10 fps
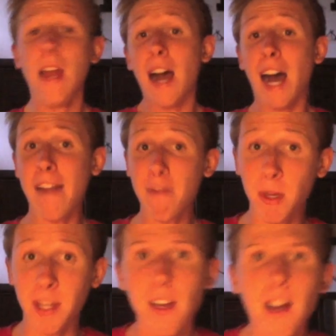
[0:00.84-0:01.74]
Hi
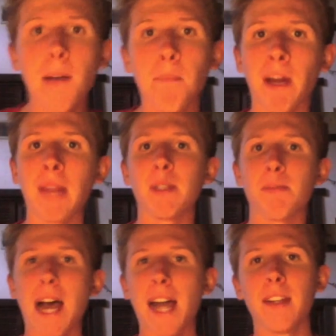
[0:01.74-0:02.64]
everybody, my name is
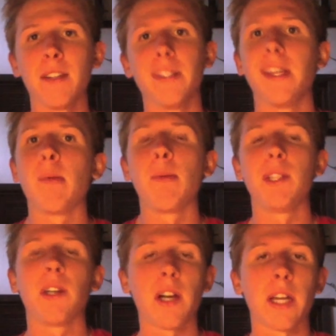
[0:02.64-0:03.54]
Matt and today I'm going to be
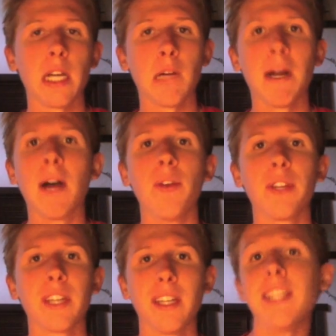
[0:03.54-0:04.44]
talking about
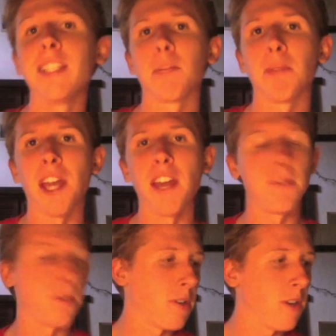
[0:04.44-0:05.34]
kinesic
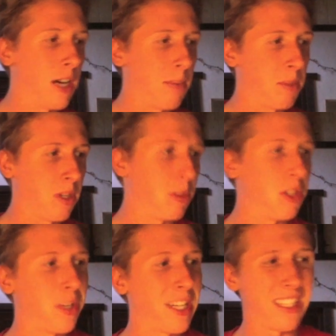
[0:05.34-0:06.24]
behavior. I'm going to be
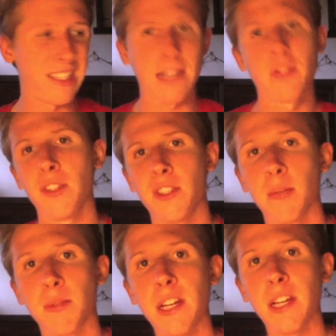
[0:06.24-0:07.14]
doing a section
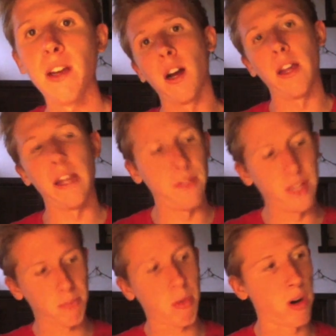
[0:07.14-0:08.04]
summary in
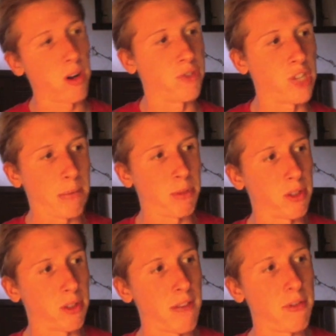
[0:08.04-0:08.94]
this part of chapter
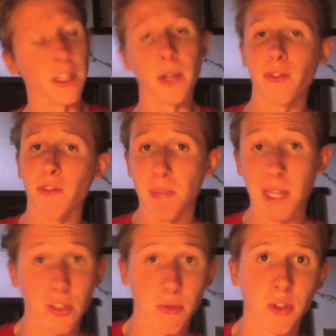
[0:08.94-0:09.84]
11 that goes from
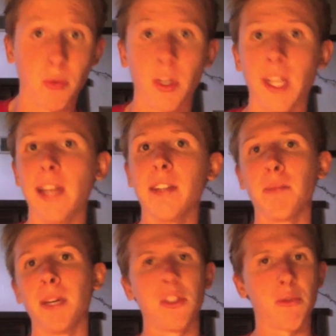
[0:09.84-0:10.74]
page 328 to
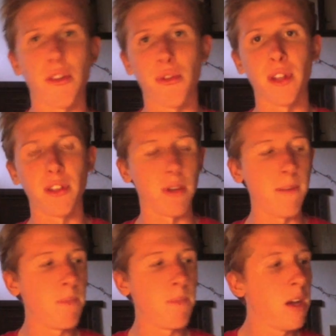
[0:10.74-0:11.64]
page
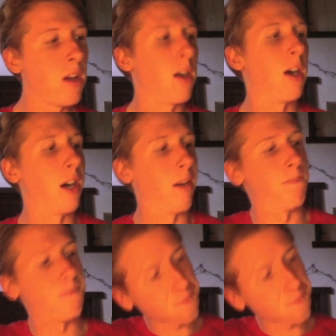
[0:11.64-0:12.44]
333. I'm